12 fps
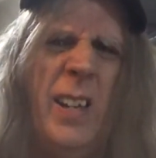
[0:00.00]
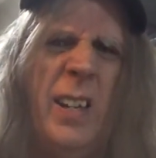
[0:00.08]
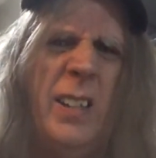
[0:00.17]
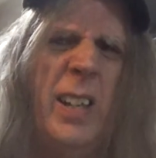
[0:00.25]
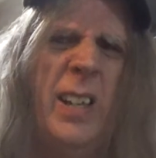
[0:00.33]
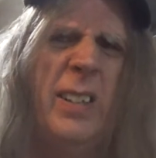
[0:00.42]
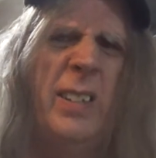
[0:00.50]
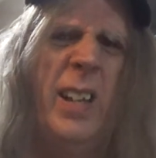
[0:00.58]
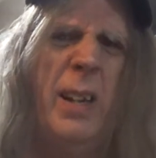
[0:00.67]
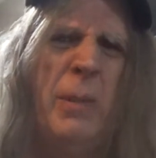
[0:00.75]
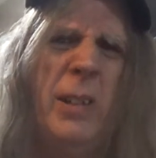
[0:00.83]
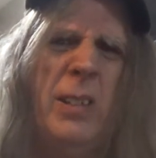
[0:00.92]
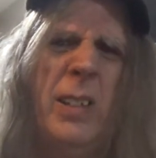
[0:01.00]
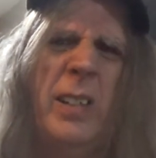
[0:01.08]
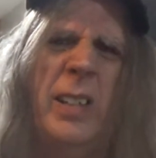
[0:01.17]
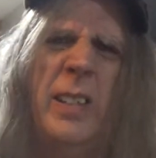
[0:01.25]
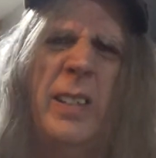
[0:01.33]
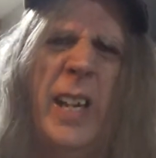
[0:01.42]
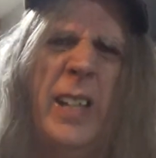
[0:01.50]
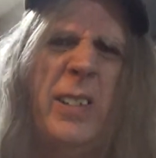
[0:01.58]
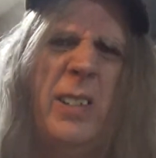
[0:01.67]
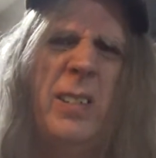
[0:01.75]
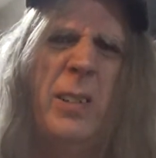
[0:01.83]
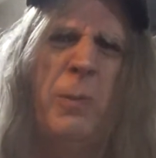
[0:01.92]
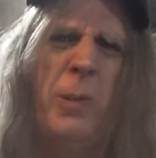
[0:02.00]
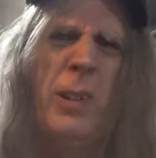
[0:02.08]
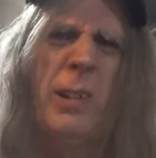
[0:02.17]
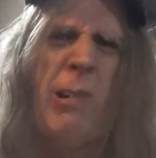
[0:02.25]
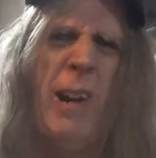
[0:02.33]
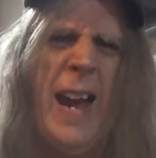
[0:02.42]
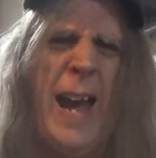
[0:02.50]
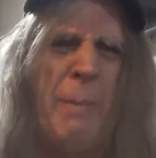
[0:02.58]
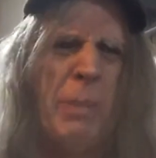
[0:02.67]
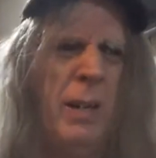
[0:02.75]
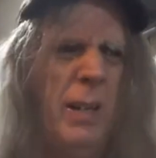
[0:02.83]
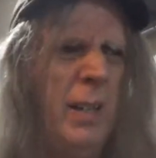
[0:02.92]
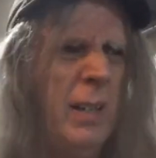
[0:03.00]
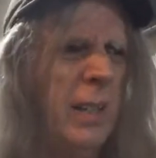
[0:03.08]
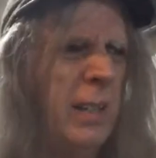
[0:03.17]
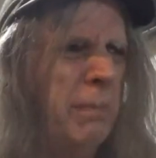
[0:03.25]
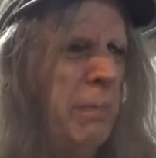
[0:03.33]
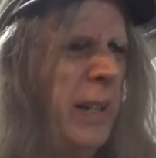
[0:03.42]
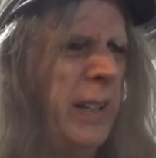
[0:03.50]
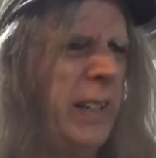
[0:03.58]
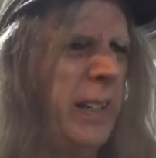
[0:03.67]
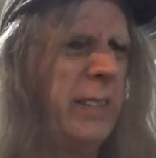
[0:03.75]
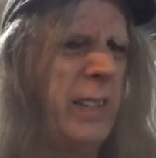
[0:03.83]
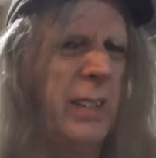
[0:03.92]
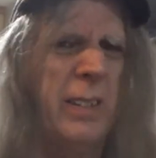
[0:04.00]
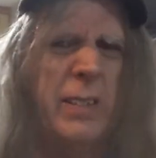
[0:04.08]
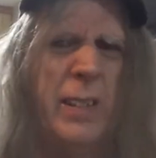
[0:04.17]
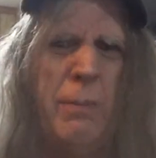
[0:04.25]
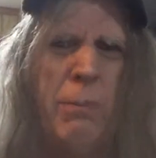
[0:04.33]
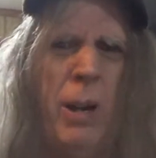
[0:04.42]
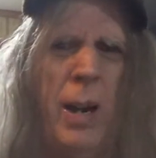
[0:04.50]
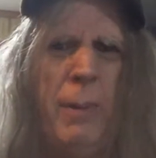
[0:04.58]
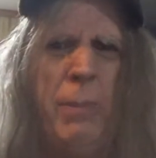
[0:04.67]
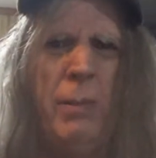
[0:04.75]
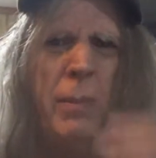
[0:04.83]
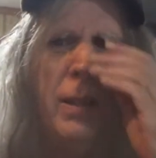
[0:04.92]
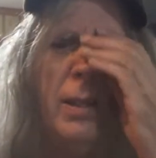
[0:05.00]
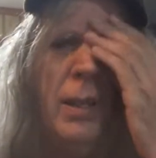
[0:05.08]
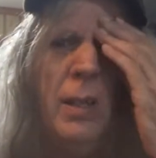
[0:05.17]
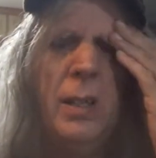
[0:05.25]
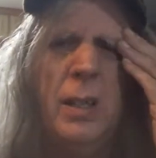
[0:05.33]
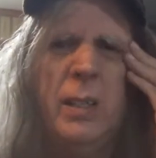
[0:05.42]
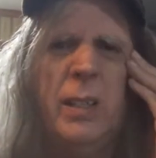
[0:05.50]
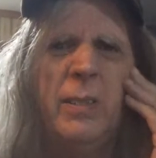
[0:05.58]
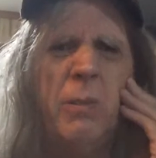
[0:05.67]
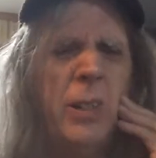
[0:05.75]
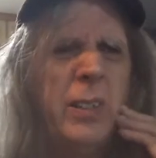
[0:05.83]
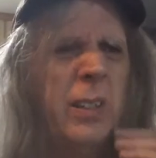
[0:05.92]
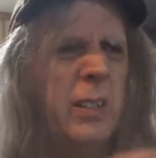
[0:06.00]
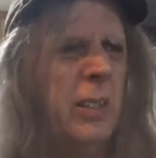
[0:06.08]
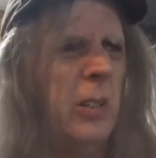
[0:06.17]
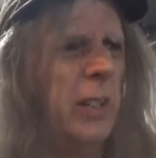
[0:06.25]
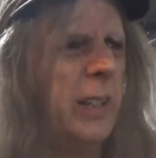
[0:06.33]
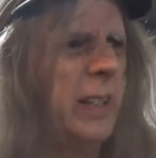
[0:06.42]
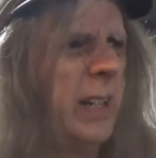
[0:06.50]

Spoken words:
I've been looking into that. They're full of crap. And Buttigieg's got the same problem. And what they're doing,